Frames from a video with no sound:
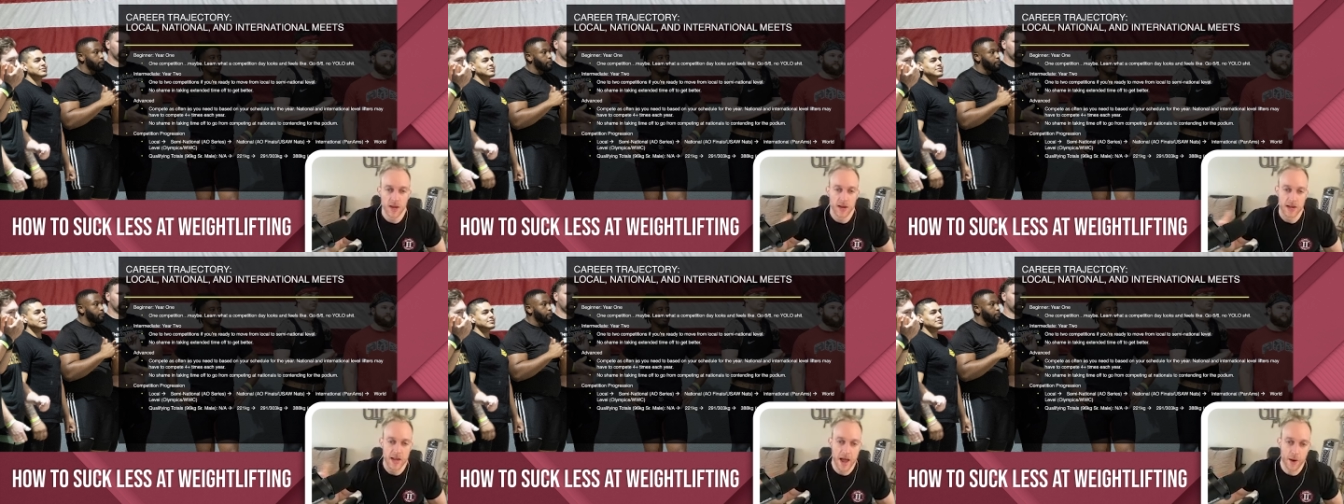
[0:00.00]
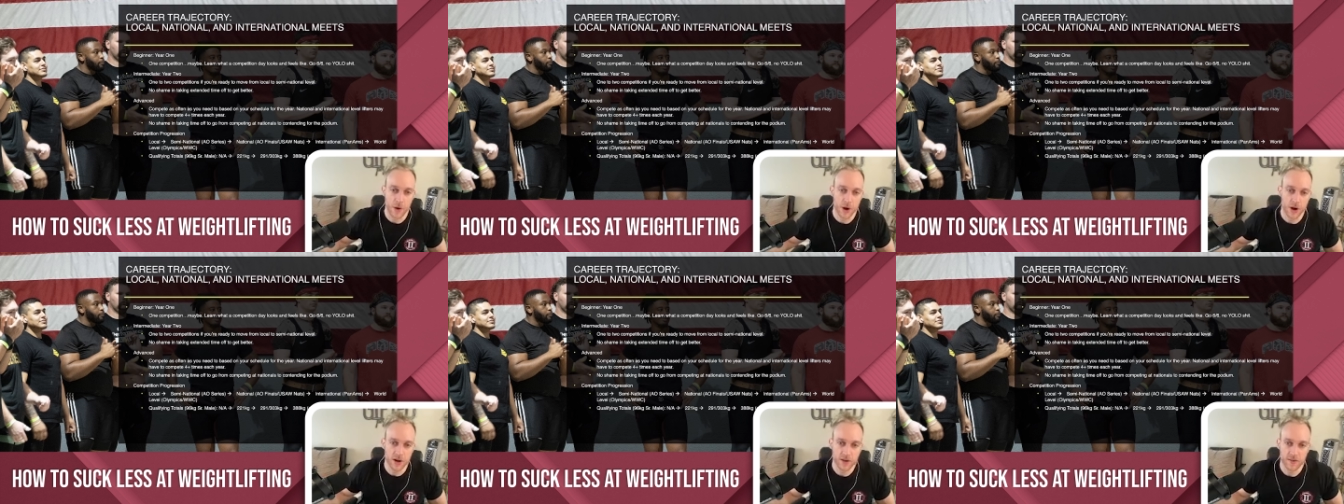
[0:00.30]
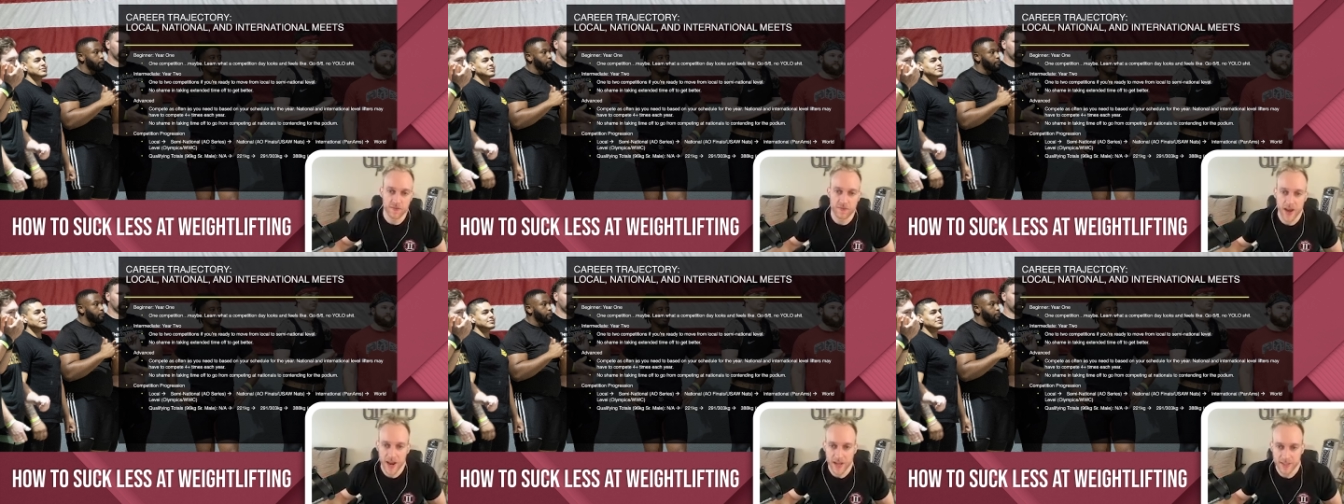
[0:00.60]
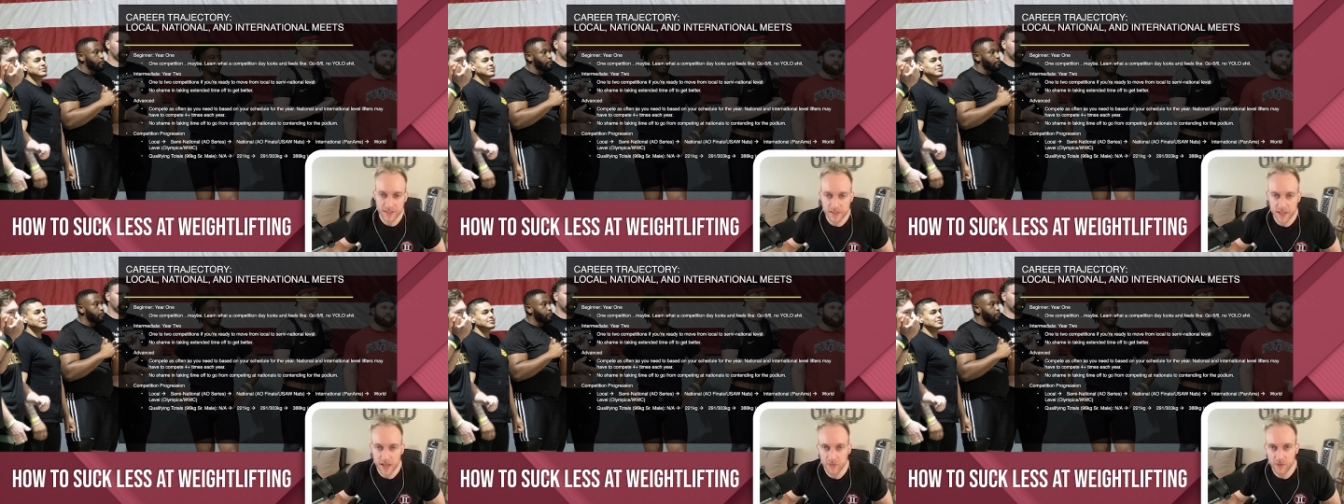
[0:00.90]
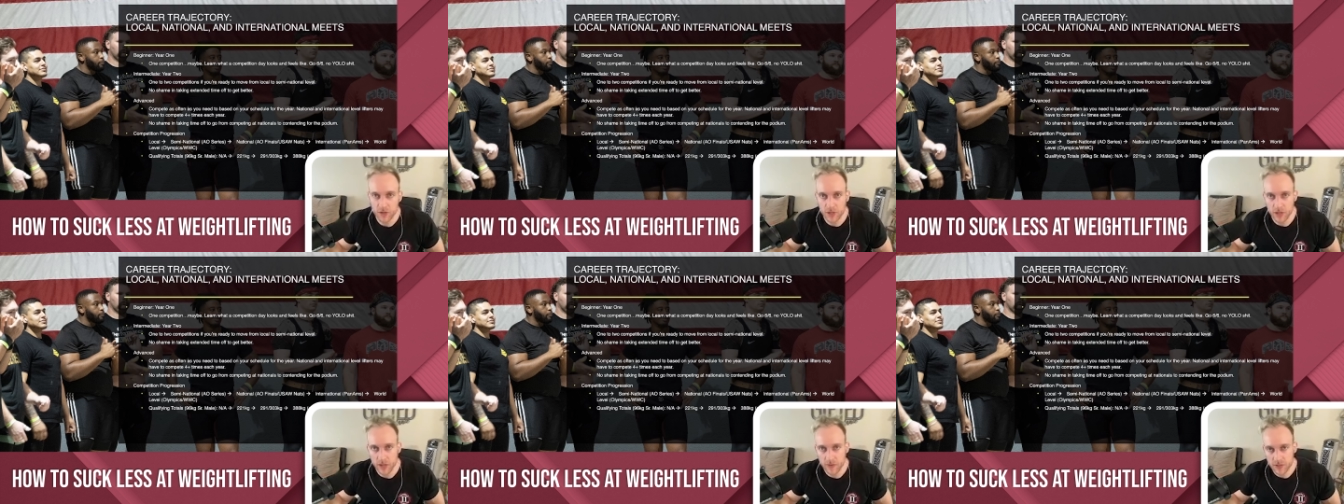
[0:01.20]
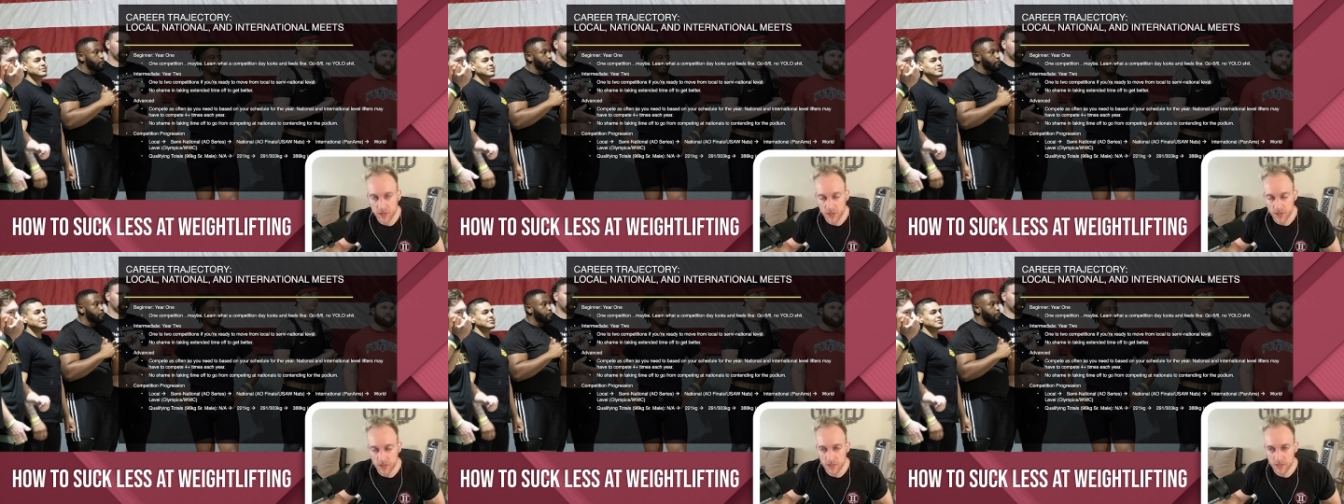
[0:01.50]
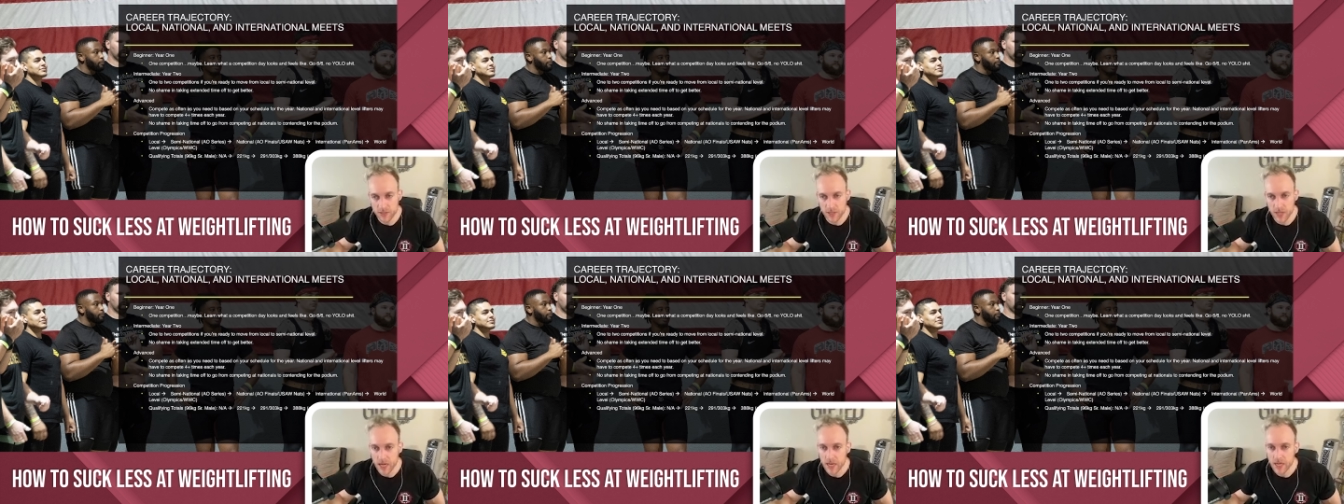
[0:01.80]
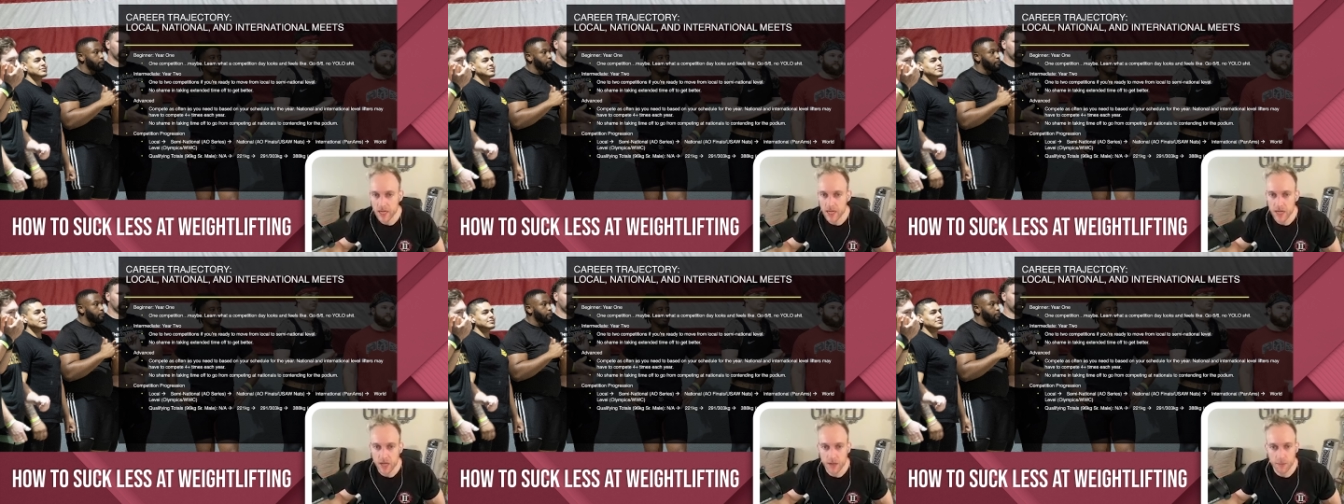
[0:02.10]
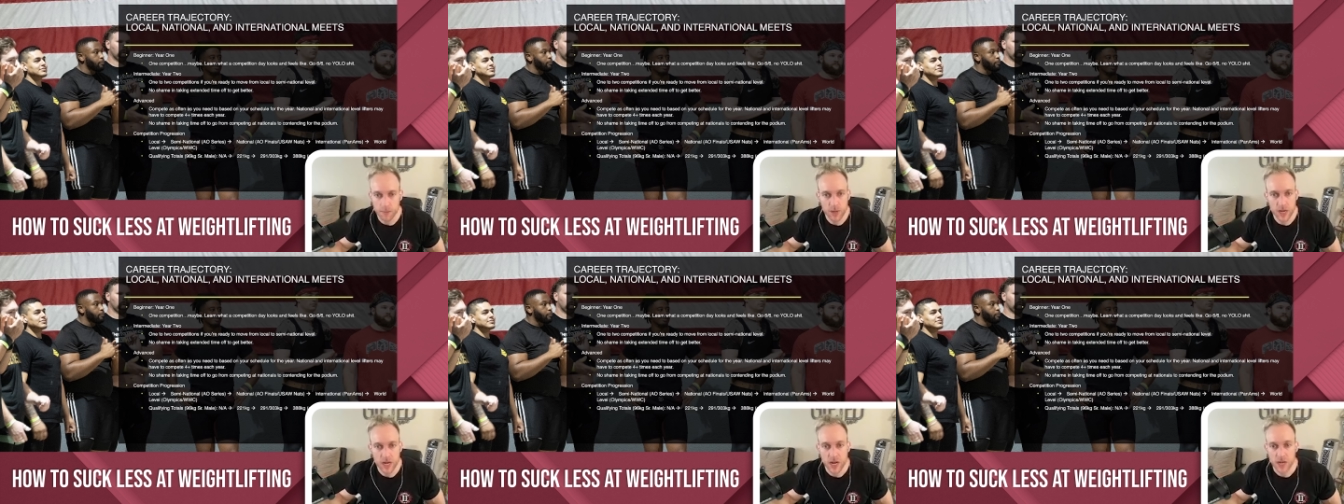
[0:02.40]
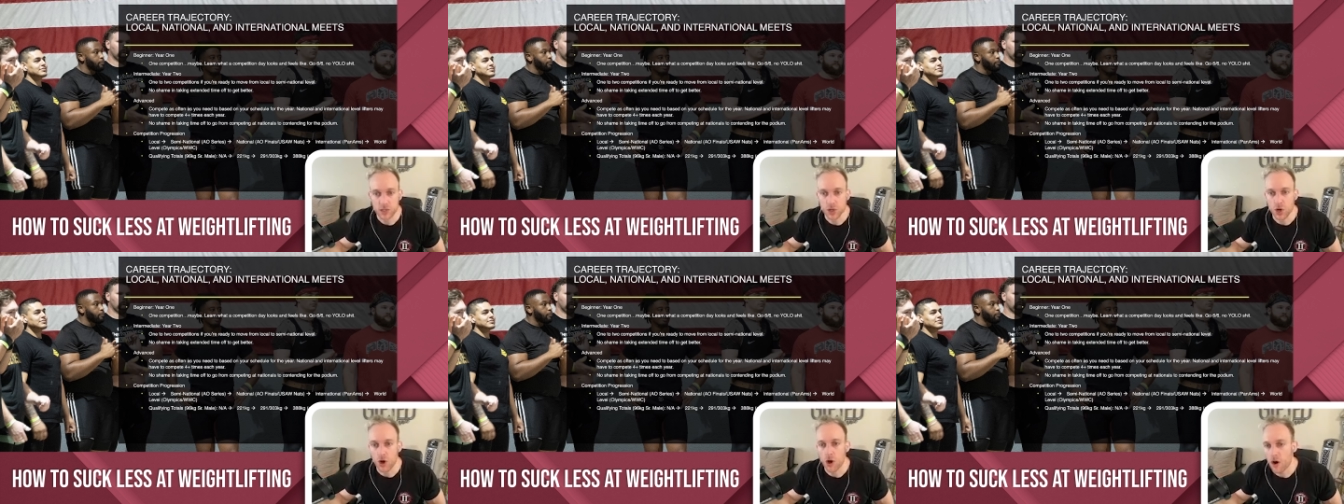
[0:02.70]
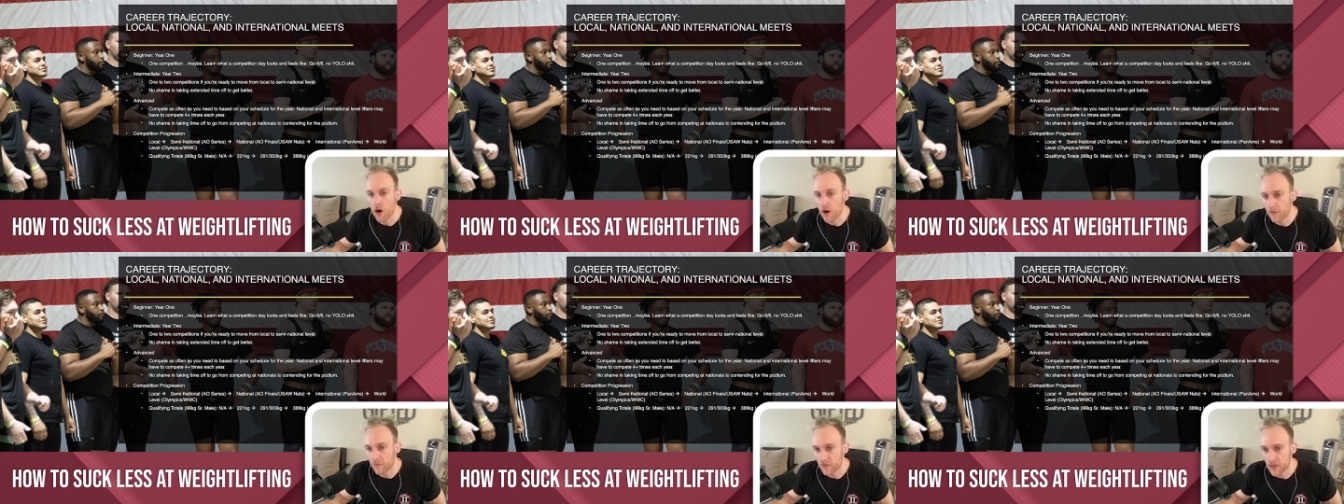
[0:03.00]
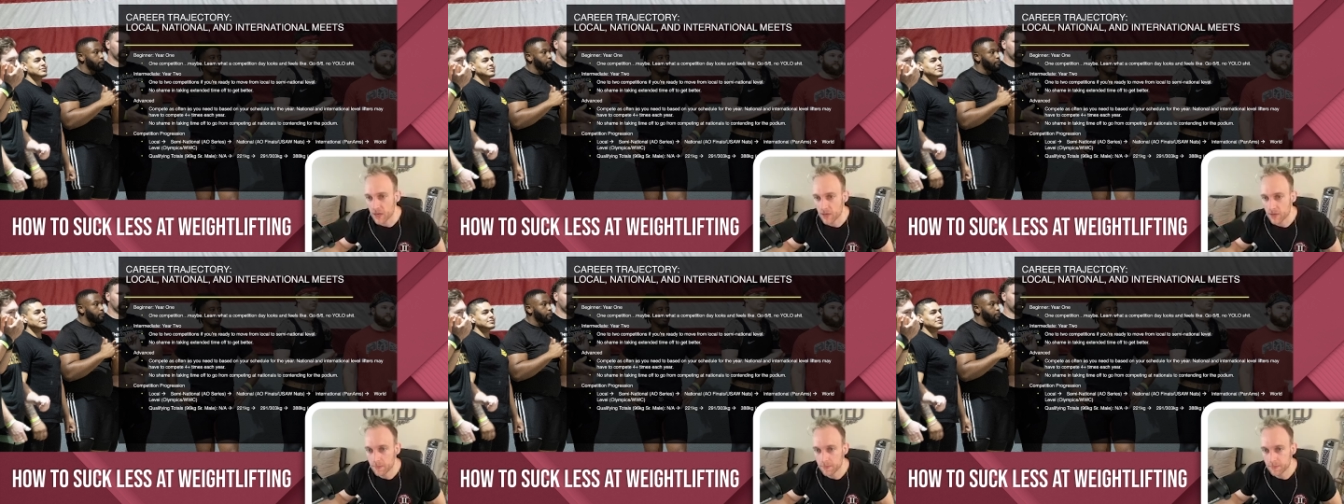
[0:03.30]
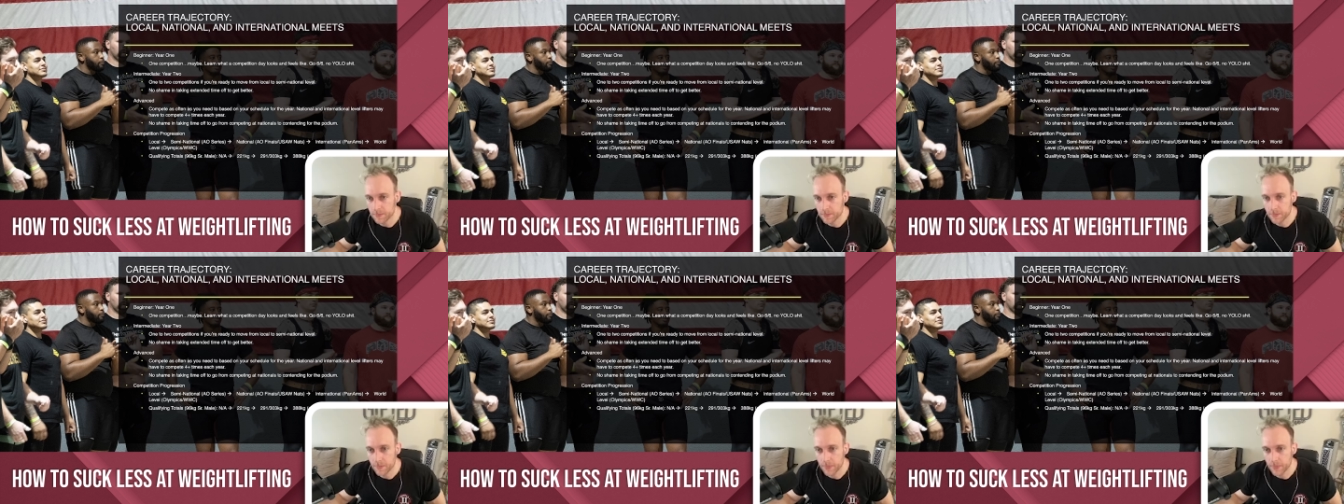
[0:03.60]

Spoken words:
Now, our advanced level lifters, they need to compete as often